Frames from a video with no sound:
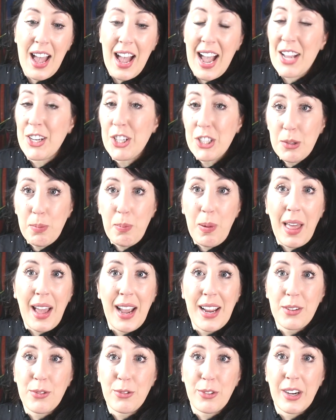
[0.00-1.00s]
I just
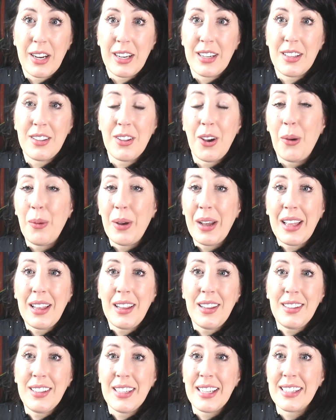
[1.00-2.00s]
applied for it and I thought,
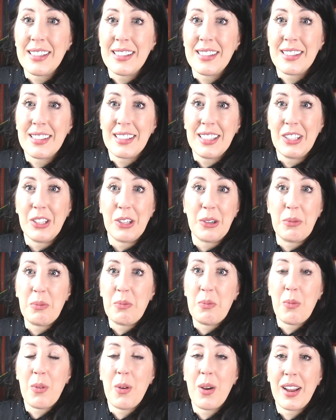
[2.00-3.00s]
well, it's, you
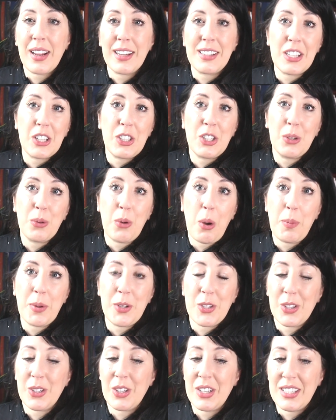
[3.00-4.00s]
know, it's a new
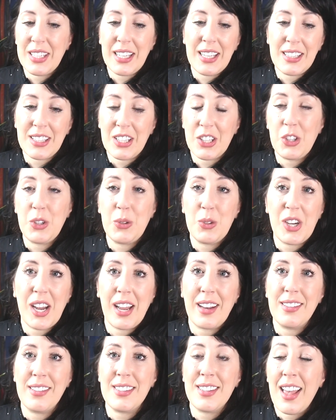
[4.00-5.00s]
opportunity, it's a new
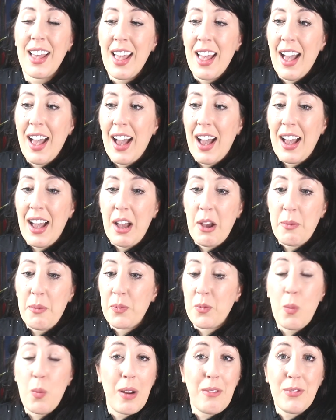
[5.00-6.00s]
chance.
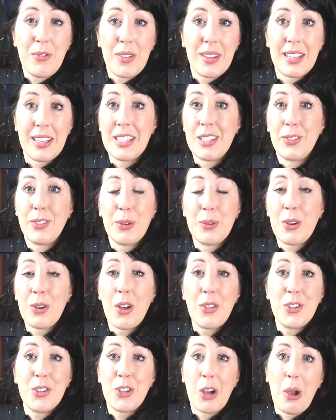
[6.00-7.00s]
Went for the interview and
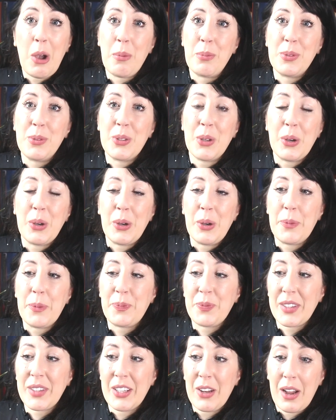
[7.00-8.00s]
got the job.
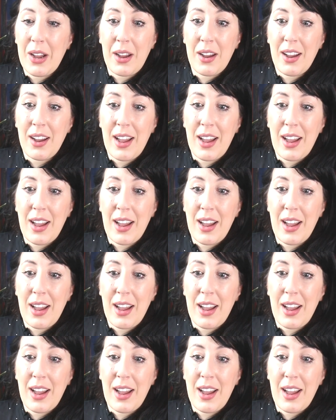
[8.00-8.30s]
So, you know,